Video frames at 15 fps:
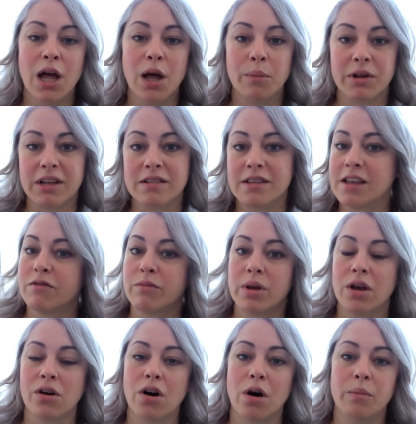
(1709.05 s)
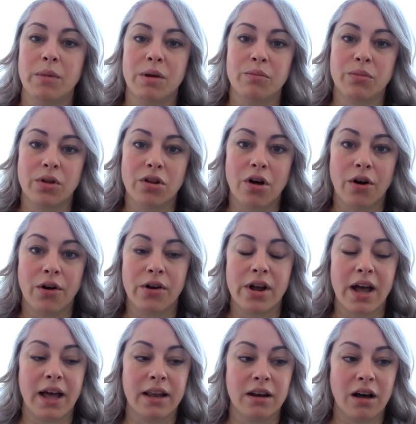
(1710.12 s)
please leave me a comment below
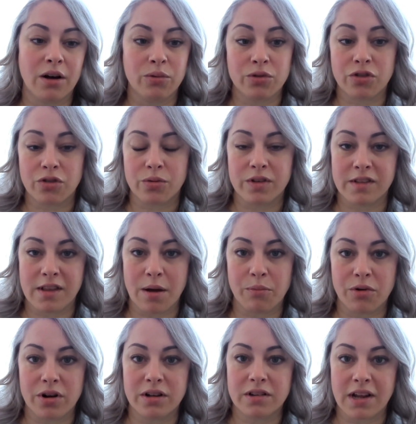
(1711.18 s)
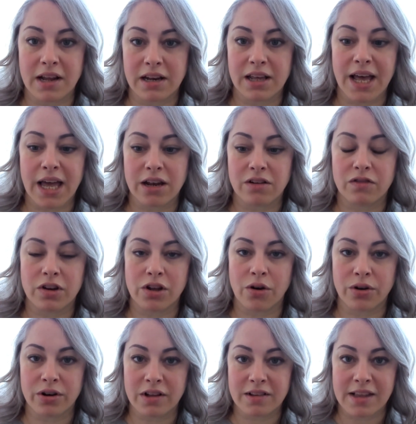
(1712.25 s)
and I will do a separate dedicated video
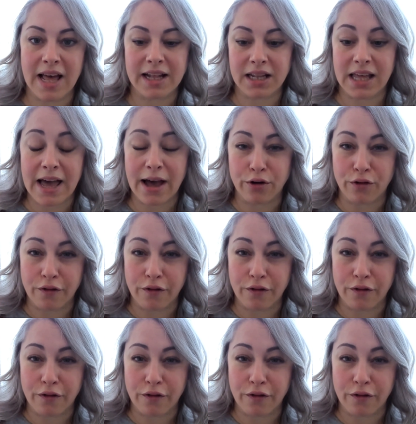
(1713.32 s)
on exactly how to